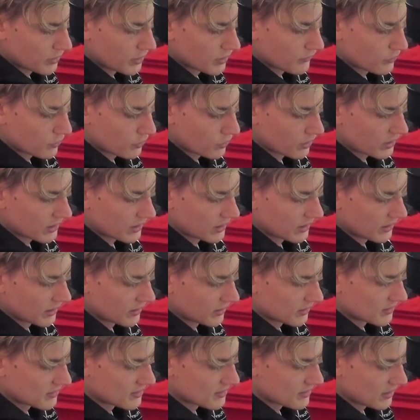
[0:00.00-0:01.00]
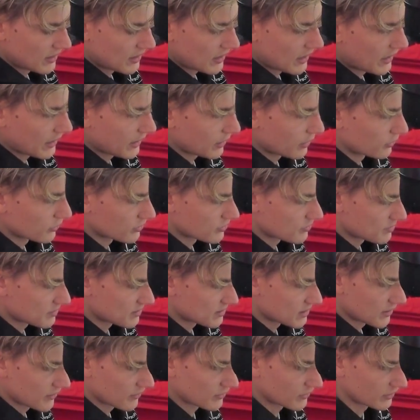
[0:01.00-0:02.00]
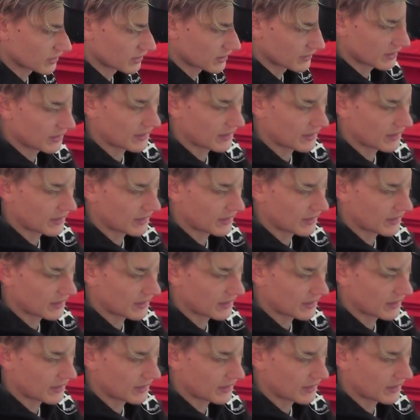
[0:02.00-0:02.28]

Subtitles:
or 4 kids that I know specifically that